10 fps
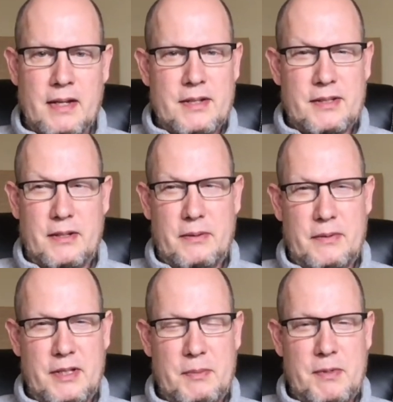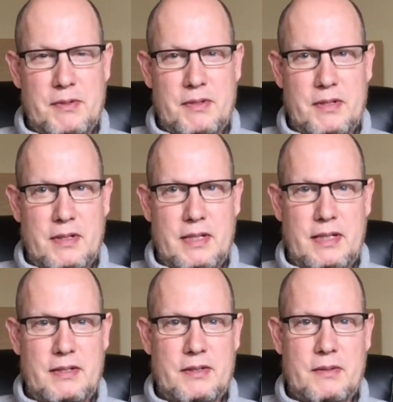So this post
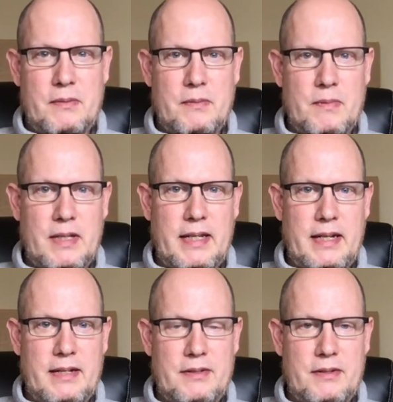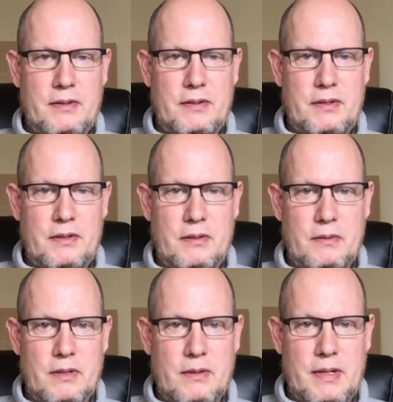is really an answer
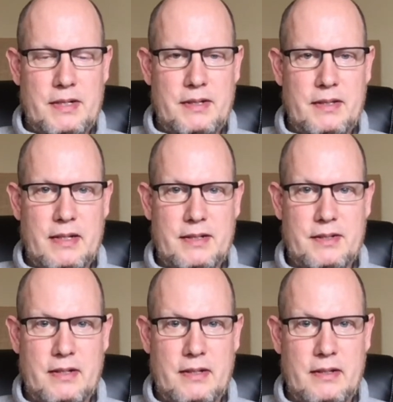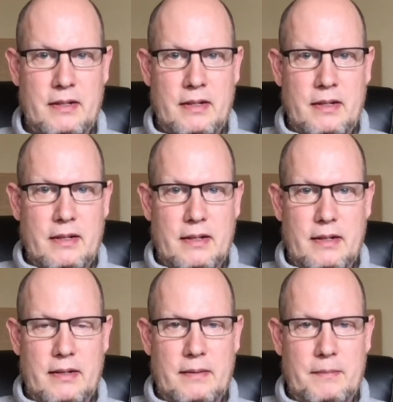to a question that I saw
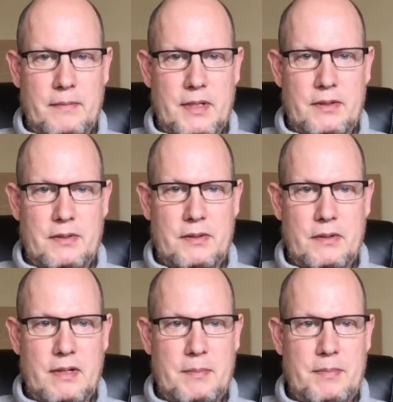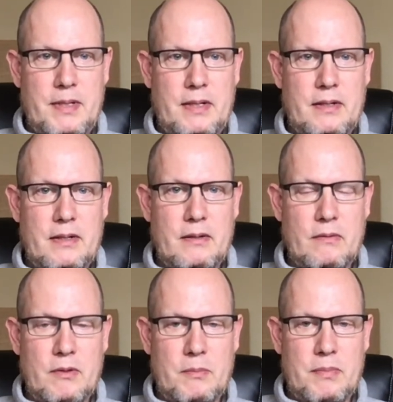that showed up in our
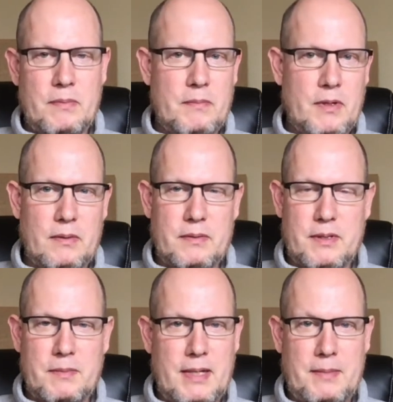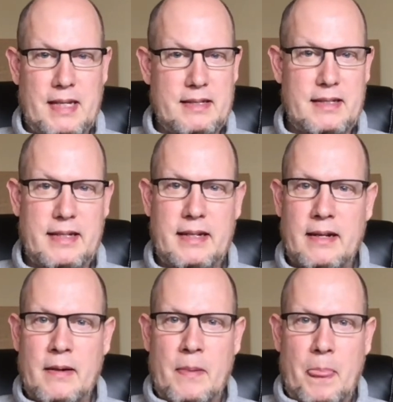group sometime last night
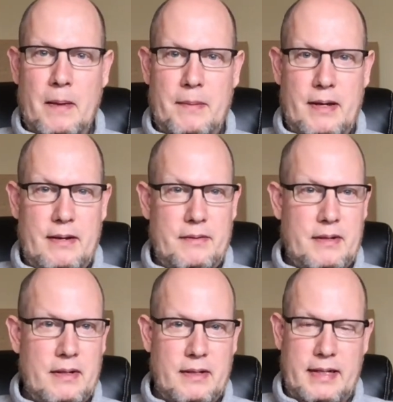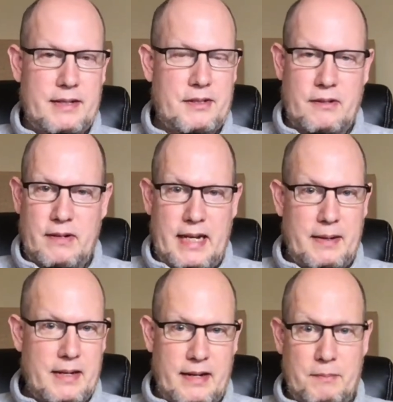about, like, is there a
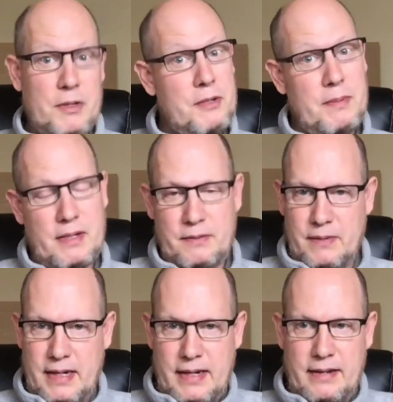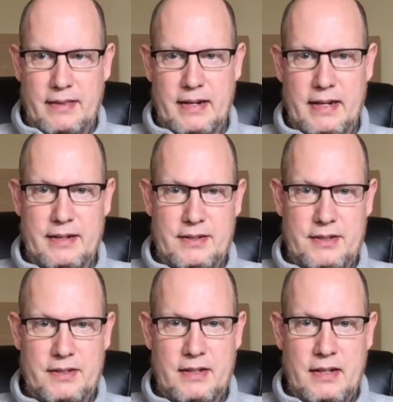kind of push button way that I can
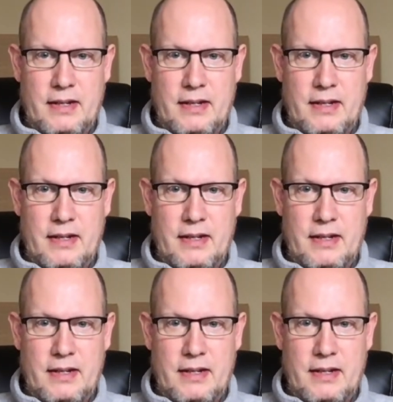just